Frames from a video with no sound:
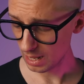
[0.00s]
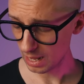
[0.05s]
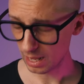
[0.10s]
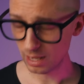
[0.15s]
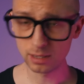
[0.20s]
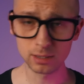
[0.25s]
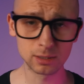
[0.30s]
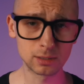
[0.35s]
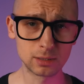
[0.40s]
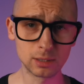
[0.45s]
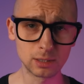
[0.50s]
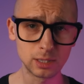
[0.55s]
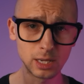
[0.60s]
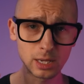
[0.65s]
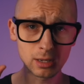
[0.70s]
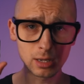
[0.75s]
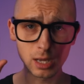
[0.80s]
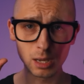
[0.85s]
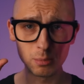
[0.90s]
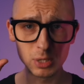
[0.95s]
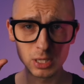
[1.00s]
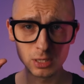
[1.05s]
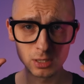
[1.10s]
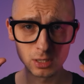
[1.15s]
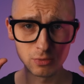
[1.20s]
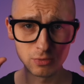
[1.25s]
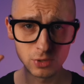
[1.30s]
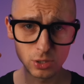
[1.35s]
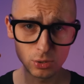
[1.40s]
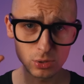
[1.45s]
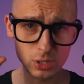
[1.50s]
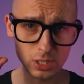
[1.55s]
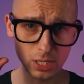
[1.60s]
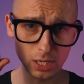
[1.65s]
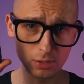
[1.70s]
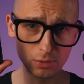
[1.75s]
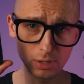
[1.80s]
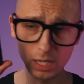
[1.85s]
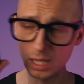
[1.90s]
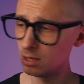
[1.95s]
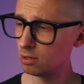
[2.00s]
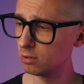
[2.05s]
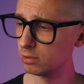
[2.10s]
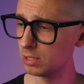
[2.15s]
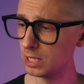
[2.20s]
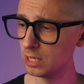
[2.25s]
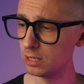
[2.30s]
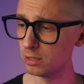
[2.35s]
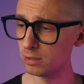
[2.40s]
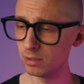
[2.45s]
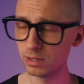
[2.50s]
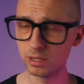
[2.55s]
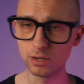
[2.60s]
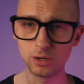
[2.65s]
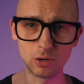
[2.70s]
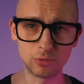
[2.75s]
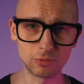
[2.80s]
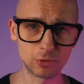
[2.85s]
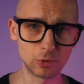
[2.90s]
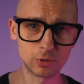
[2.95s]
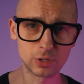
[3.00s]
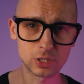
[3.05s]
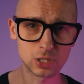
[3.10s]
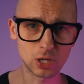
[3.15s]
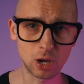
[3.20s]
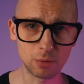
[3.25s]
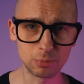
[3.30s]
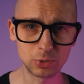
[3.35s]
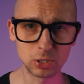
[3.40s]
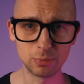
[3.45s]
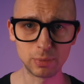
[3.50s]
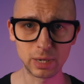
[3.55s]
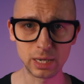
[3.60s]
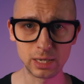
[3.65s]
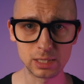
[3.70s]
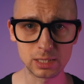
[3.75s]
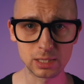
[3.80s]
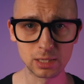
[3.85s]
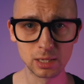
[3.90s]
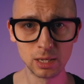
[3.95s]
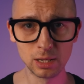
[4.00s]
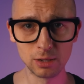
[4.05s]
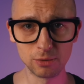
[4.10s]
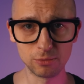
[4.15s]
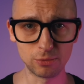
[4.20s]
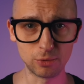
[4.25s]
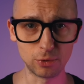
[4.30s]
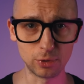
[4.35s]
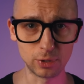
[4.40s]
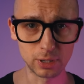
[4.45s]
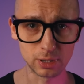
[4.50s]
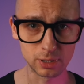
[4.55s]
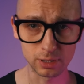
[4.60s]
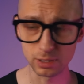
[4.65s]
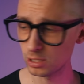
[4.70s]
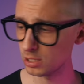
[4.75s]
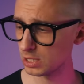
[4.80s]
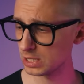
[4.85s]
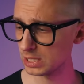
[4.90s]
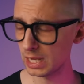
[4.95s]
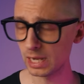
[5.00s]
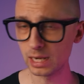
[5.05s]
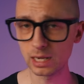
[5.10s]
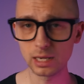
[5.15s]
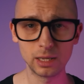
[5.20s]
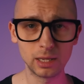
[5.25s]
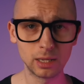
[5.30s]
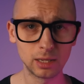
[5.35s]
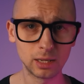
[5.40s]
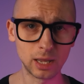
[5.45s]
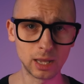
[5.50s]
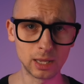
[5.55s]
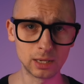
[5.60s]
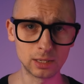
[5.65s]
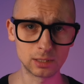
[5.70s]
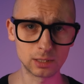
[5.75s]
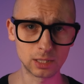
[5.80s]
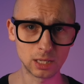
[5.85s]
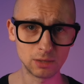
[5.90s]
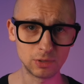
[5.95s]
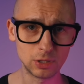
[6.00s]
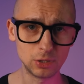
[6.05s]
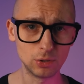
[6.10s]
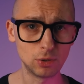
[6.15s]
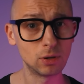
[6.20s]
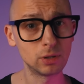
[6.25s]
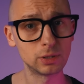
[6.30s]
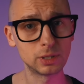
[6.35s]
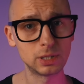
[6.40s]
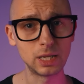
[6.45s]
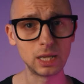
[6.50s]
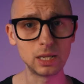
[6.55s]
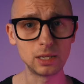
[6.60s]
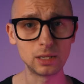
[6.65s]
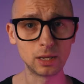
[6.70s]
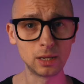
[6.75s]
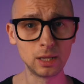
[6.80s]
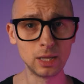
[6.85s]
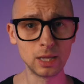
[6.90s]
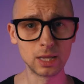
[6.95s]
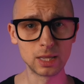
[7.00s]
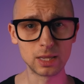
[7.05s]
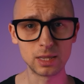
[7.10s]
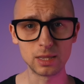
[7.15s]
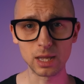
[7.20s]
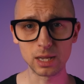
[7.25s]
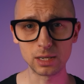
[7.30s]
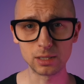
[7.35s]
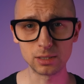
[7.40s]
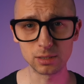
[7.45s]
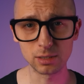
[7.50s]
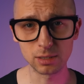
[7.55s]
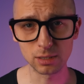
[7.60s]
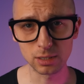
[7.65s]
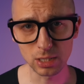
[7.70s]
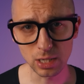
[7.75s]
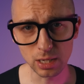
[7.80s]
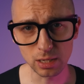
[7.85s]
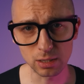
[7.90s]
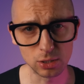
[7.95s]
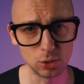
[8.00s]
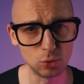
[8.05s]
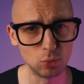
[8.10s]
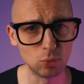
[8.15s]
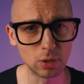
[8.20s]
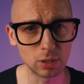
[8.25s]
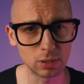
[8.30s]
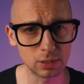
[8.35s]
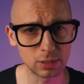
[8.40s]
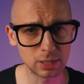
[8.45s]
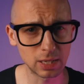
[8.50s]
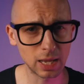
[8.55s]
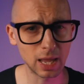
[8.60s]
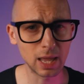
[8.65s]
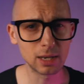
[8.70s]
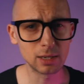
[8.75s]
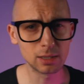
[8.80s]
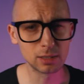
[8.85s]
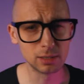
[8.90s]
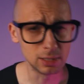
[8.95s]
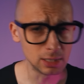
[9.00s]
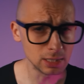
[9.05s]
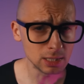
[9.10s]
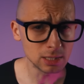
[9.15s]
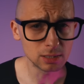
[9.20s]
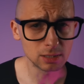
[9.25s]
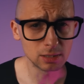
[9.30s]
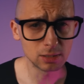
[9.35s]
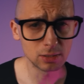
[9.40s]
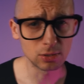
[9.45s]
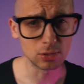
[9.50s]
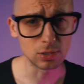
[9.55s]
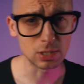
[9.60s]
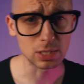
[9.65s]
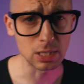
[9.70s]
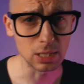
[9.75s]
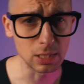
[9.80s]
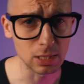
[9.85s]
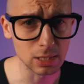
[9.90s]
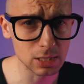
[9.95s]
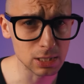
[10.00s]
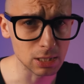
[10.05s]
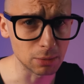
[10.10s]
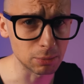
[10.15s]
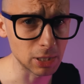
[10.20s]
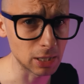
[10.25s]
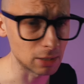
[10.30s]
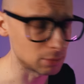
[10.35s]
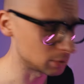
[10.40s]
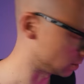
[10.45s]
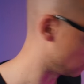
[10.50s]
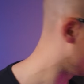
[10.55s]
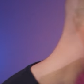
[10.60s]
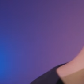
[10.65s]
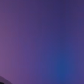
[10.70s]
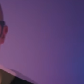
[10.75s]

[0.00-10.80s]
And the views that you get on here, they're of course optimized for cycling and giving you all the data that you want and need to see sometimes.